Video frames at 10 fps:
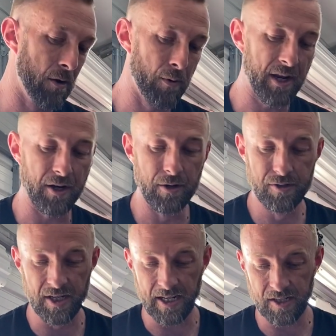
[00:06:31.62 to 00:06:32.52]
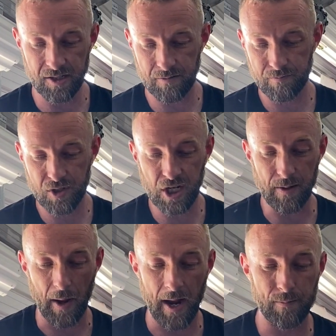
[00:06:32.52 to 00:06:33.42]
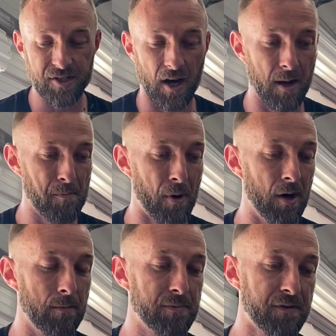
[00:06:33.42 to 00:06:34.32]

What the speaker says: we can use these cheap Amazon pumps